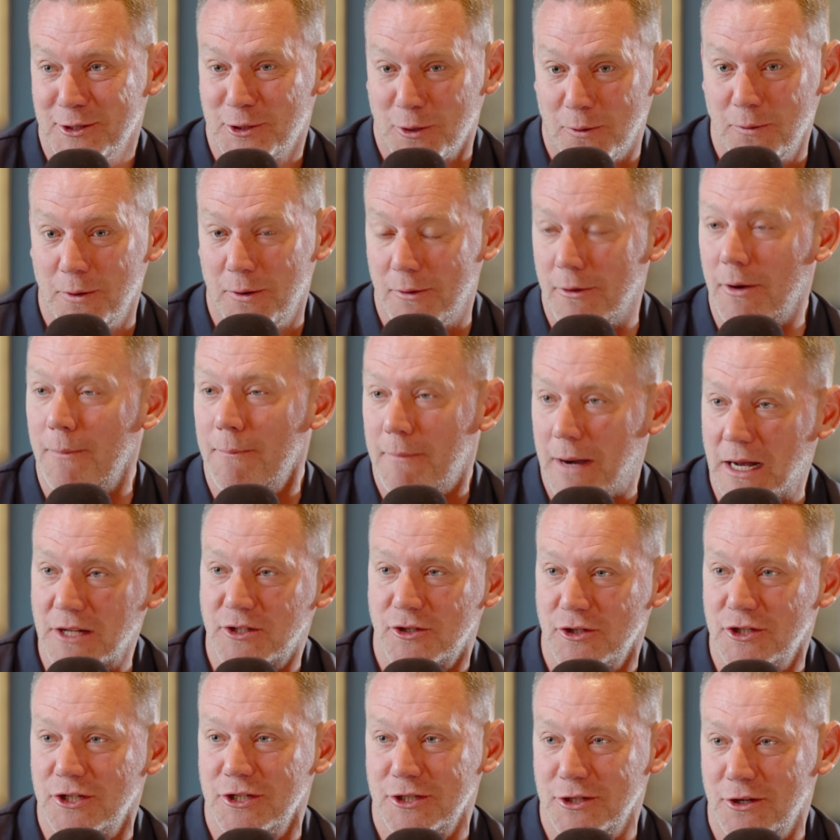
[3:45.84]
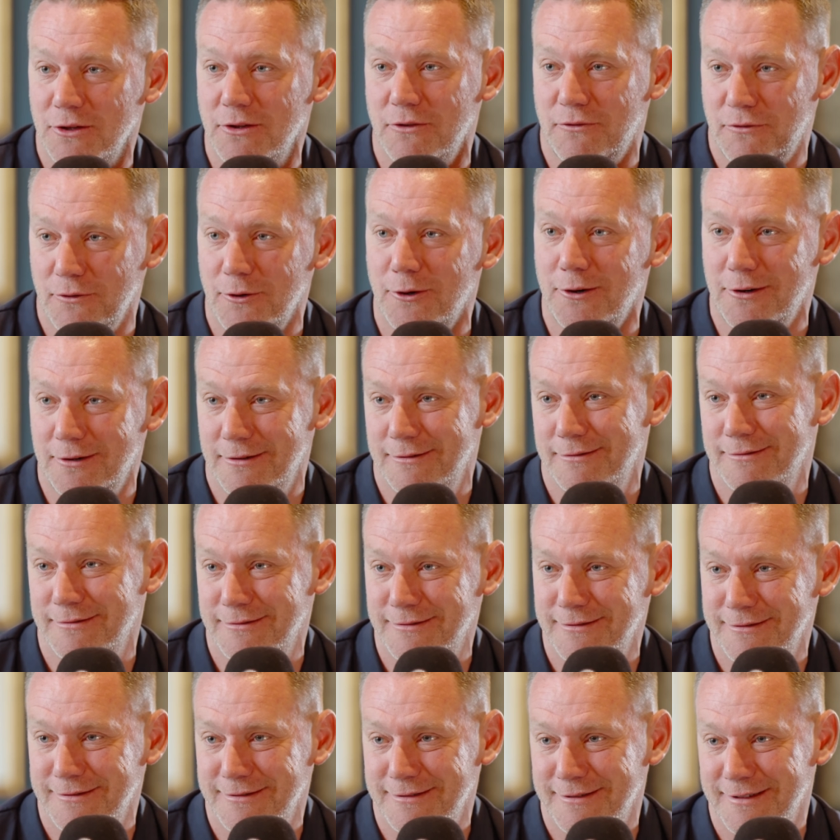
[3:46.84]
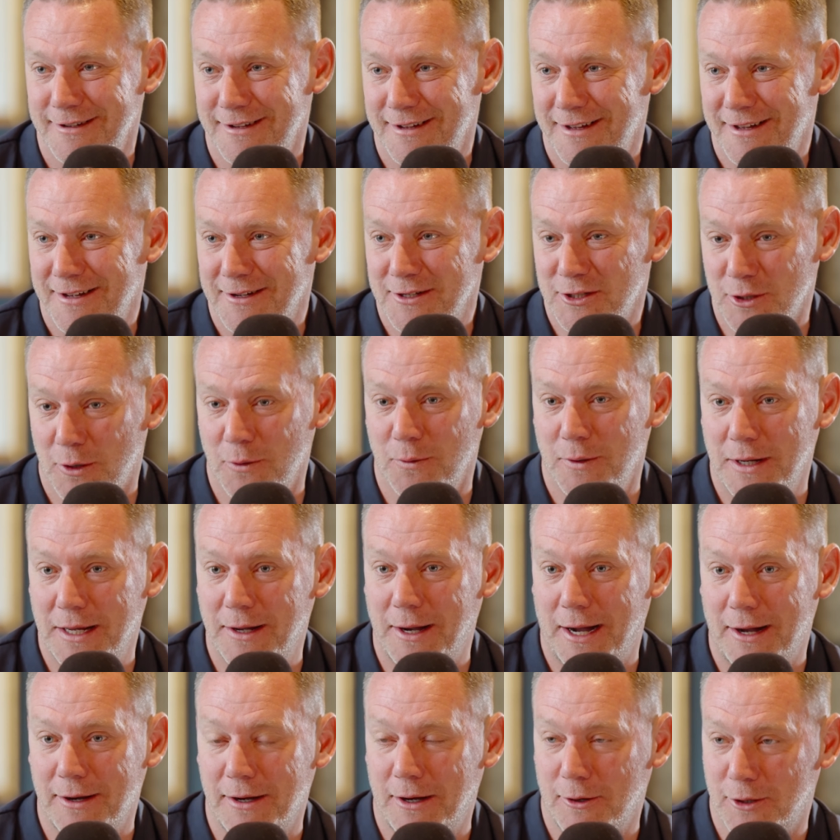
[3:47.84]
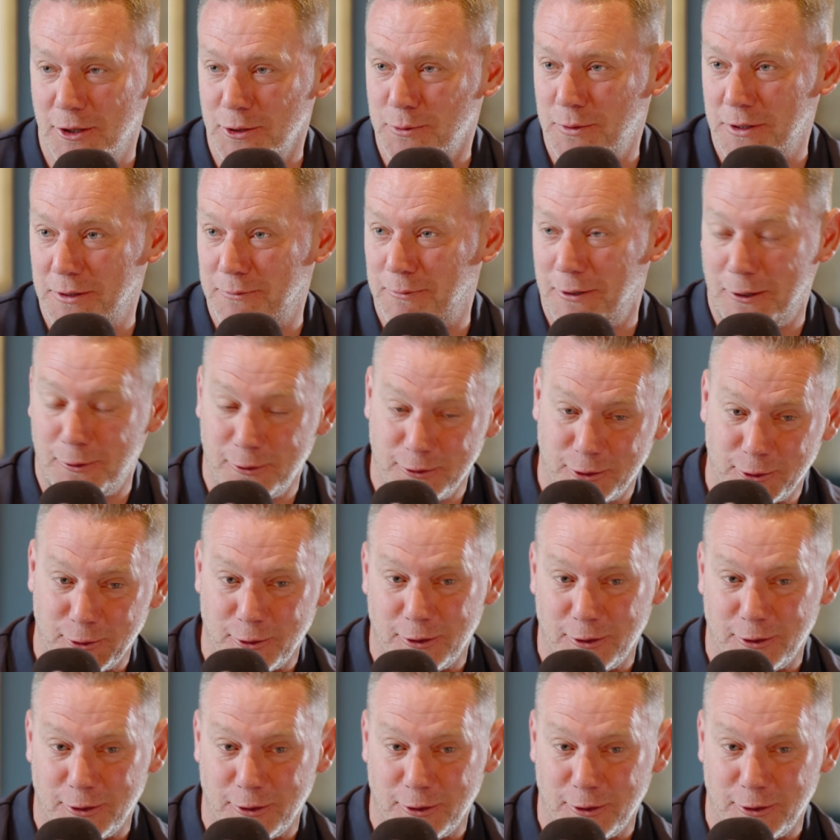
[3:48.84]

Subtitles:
So we were on mattresses on the floor. So because we ordered